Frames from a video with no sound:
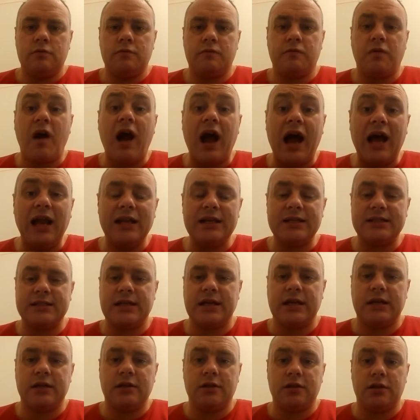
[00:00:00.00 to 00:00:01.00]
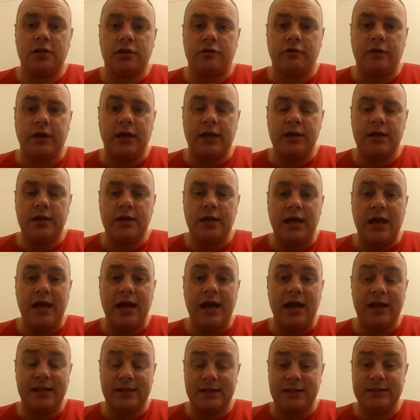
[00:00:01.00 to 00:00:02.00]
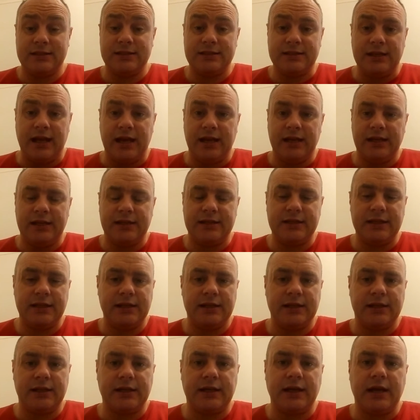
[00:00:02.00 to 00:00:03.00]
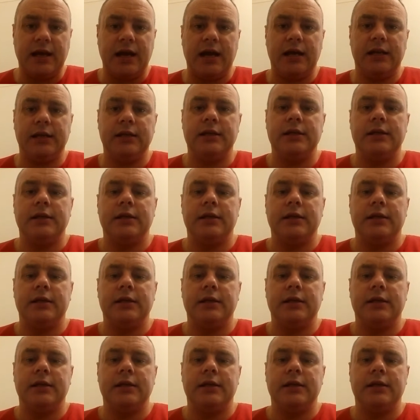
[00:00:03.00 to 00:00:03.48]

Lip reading: for Alexander the Great, Ethelstan, Attila the Khan,